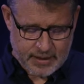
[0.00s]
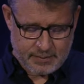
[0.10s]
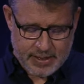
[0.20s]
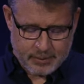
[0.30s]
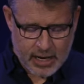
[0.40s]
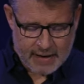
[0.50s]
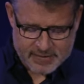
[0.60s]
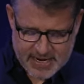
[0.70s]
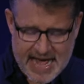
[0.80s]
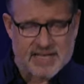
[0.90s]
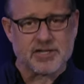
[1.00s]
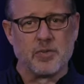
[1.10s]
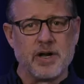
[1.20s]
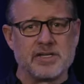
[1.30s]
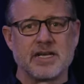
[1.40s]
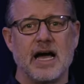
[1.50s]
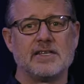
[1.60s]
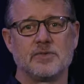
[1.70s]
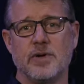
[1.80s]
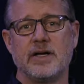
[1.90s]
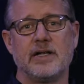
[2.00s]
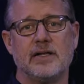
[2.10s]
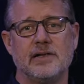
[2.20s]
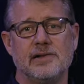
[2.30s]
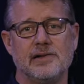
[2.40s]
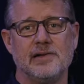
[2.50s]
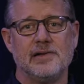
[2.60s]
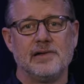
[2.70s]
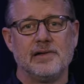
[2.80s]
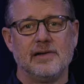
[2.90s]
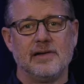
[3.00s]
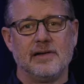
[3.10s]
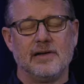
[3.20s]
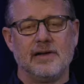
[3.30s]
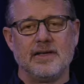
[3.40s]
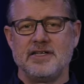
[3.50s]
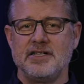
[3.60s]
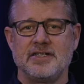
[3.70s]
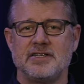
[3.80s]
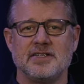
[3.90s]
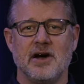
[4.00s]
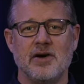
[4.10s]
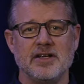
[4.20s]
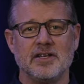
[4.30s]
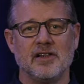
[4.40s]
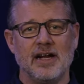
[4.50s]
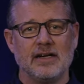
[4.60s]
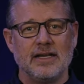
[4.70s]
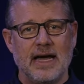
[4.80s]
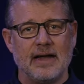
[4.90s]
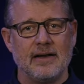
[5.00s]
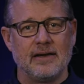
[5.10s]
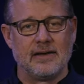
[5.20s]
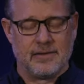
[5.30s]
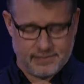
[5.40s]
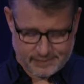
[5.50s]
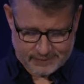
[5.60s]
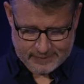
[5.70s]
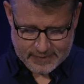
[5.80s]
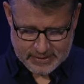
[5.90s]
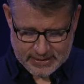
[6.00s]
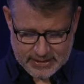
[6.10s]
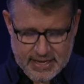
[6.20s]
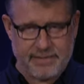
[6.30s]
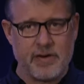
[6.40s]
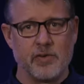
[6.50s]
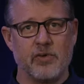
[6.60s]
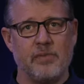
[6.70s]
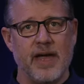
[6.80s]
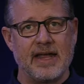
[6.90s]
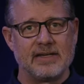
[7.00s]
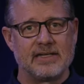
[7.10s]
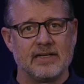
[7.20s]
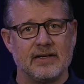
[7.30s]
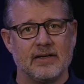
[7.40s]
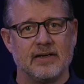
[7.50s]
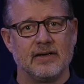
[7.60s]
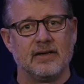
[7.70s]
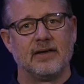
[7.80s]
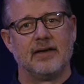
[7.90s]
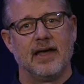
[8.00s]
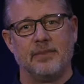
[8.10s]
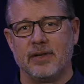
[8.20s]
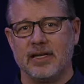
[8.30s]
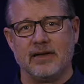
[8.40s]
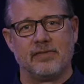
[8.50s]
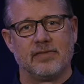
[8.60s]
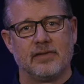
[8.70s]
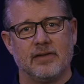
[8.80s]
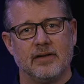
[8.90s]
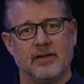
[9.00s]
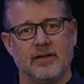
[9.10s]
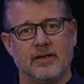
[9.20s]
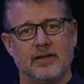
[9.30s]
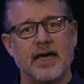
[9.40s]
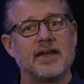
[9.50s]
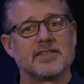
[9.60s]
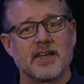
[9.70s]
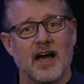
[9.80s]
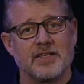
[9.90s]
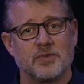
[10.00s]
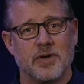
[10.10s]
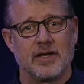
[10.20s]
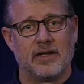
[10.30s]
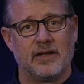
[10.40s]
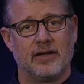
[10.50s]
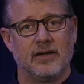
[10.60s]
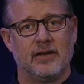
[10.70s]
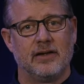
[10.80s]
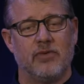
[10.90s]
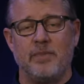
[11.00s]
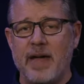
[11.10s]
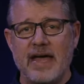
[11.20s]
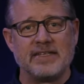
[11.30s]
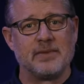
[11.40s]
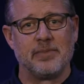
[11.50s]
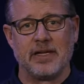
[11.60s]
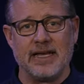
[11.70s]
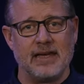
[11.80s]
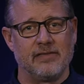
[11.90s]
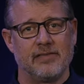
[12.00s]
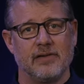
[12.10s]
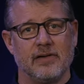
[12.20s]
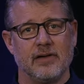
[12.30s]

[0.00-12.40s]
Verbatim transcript: And people often ask, So, what is God's will? And Jesus has already declared that. If you would repent and believe, that is God's will. Repent and believe.